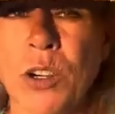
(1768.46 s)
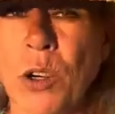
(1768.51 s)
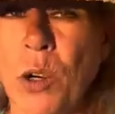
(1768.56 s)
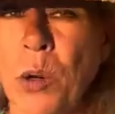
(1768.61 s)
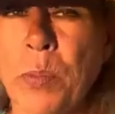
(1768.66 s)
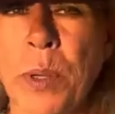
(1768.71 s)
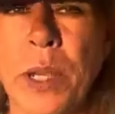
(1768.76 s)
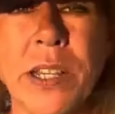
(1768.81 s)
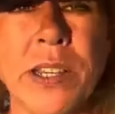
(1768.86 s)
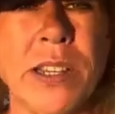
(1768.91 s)

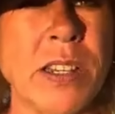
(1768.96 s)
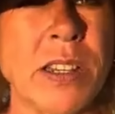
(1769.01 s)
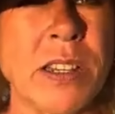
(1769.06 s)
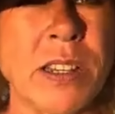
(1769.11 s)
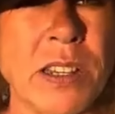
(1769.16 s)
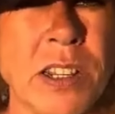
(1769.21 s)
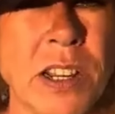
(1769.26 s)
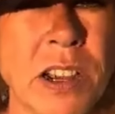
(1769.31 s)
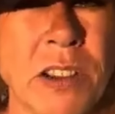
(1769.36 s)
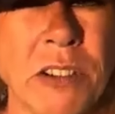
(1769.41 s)
got pissed and
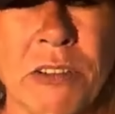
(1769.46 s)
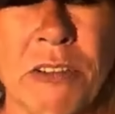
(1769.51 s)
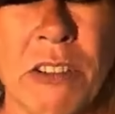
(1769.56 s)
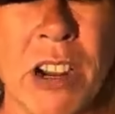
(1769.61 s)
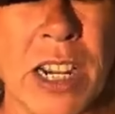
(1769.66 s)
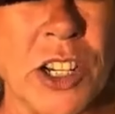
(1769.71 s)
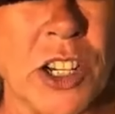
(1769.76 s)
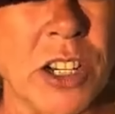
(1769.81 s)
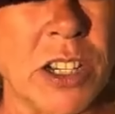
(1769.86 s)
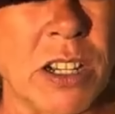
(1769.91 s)
stone
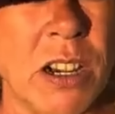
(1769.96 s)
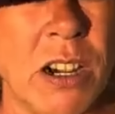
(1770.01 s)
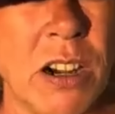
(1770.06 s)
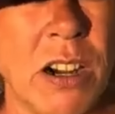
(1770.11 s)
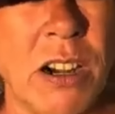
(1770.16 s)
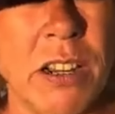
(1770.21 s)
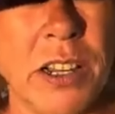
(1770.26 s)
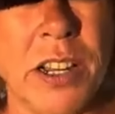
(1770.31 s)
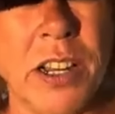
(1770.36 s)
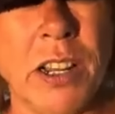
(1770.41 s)
crashed a
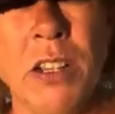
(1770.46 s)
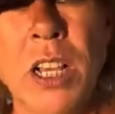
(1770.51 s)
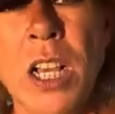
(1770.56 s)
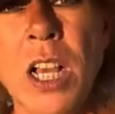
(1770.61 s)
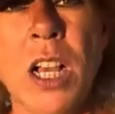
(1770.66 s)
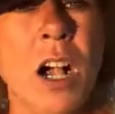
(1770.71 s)
car, you know,